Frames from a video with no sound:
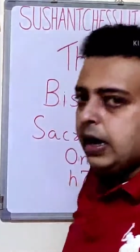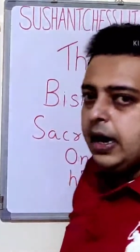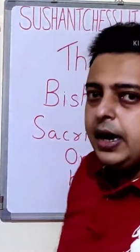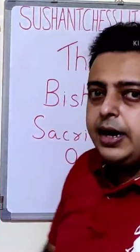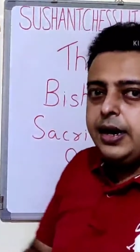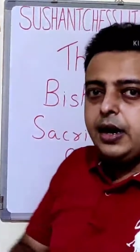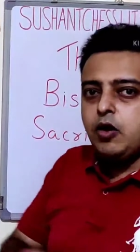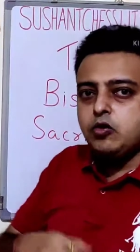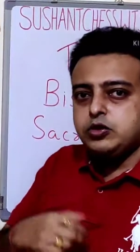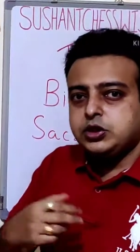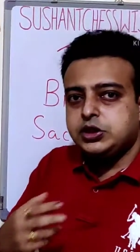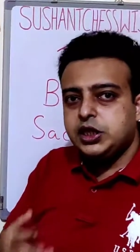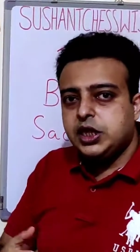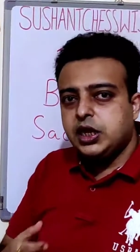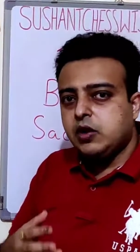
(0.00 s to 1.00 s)
and now
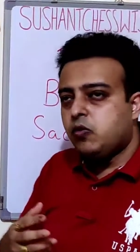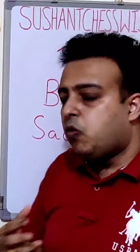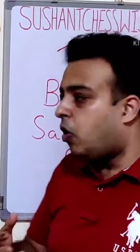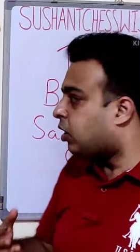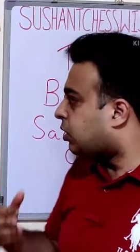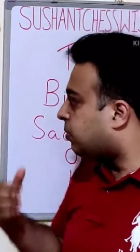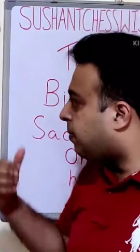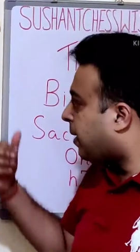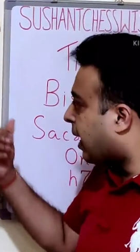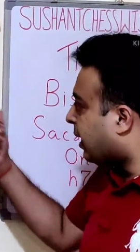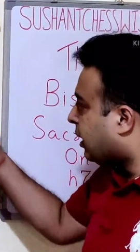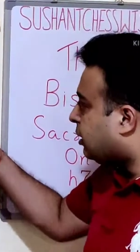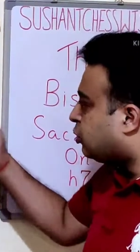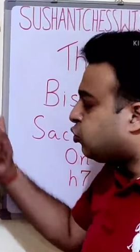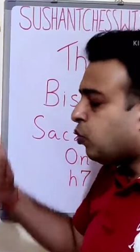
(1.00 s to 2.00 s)
seeing what
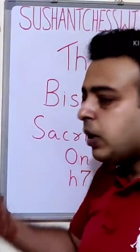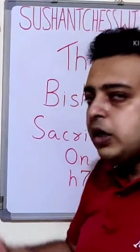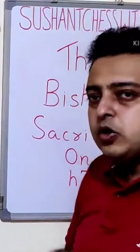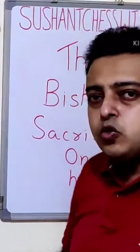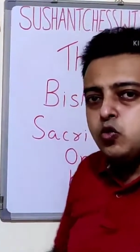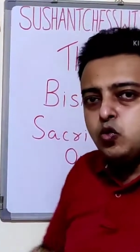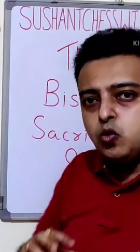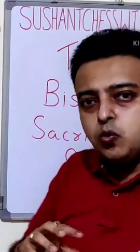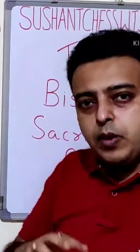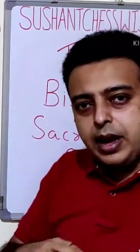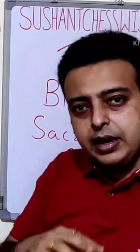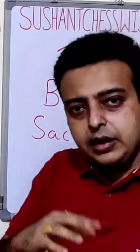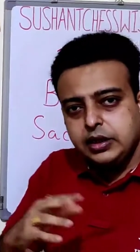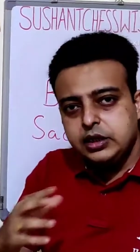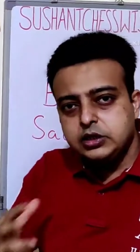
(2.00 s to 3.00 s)
black is going to do,
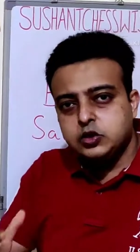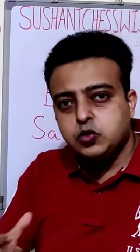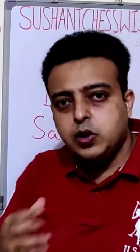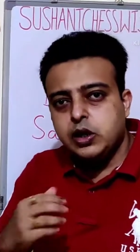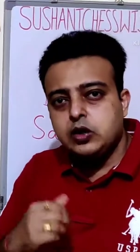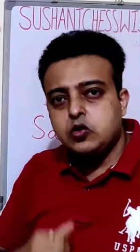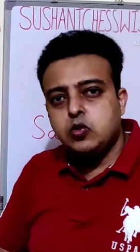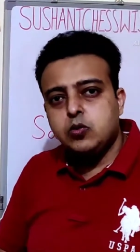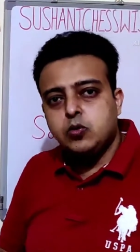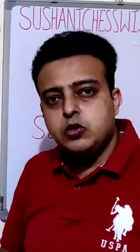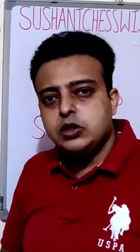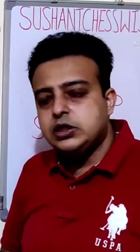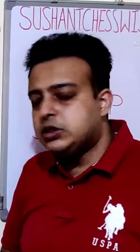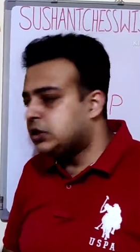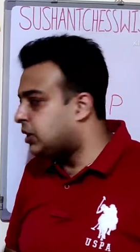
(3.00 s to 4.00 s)
where he is going to put
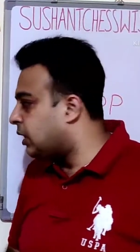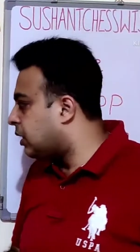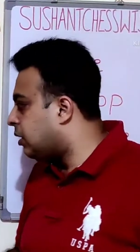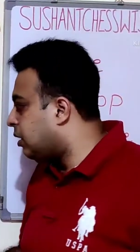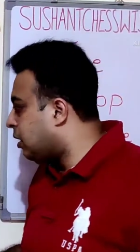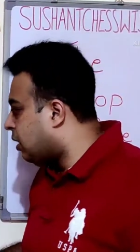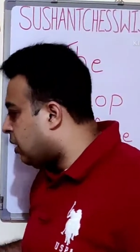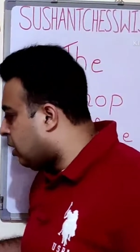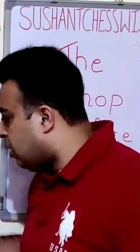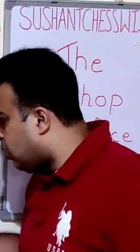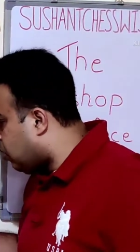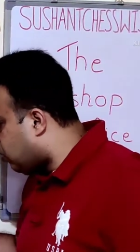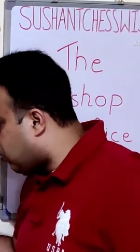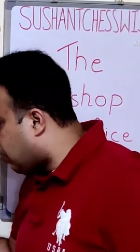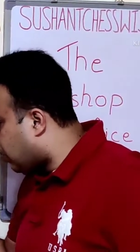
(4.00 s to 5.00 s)
his king,
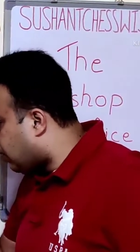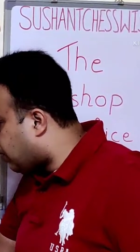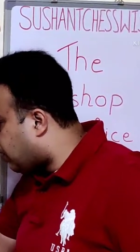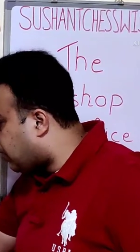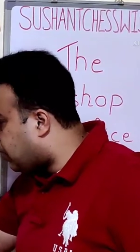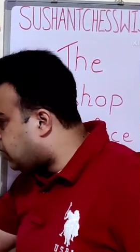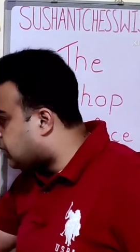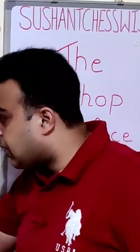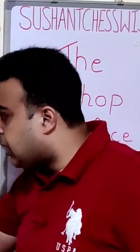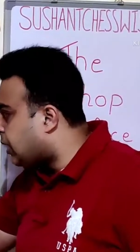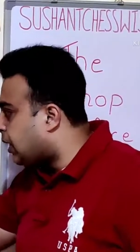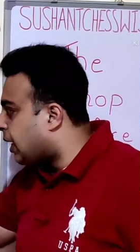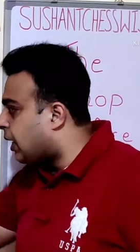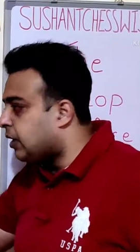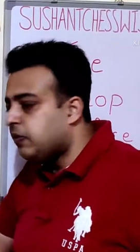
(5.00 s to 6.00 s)
white will
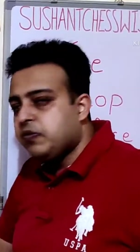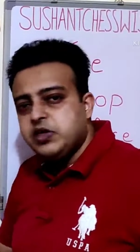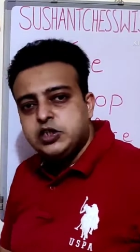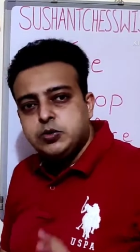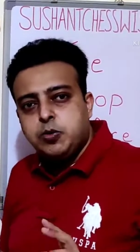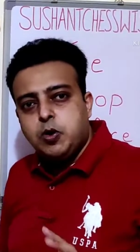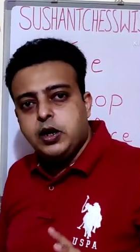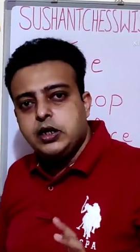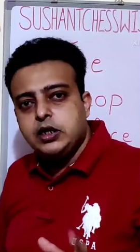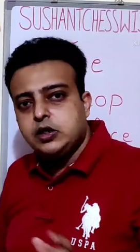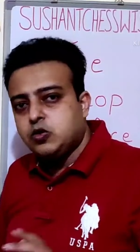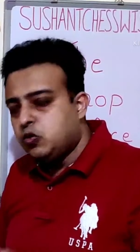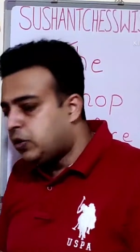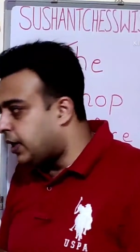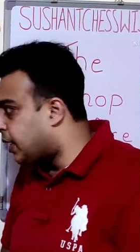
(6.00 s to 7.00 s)
decide at which point
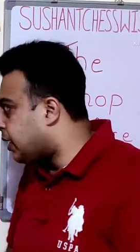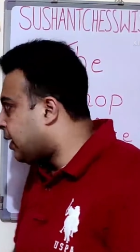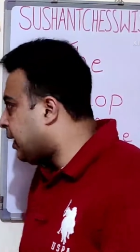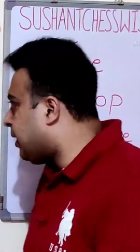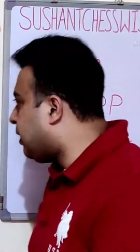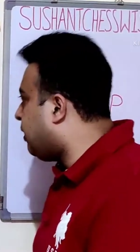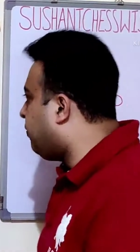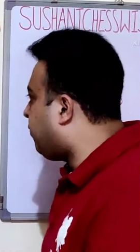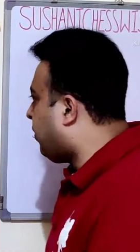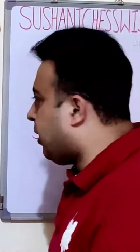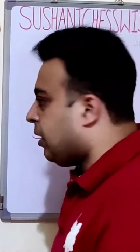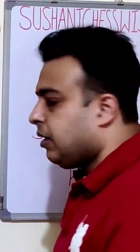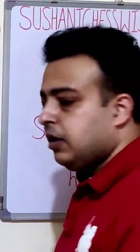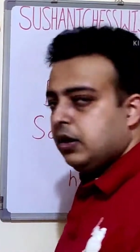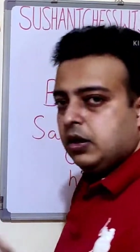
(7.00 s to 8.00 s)
to take knight
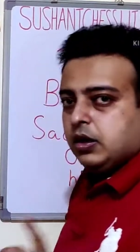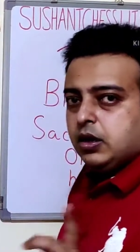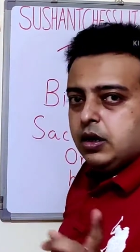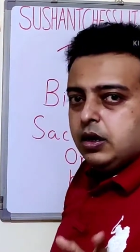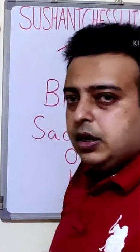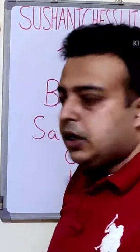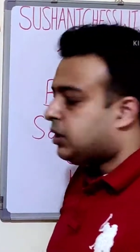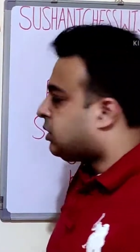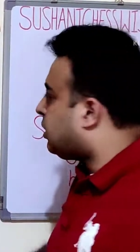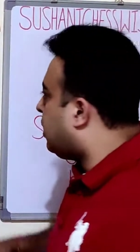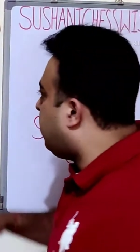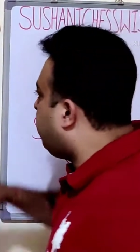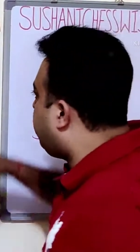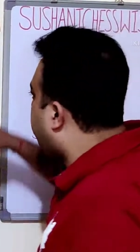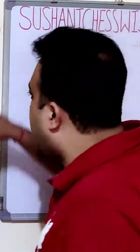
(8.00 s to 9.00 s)
d5. Let's say,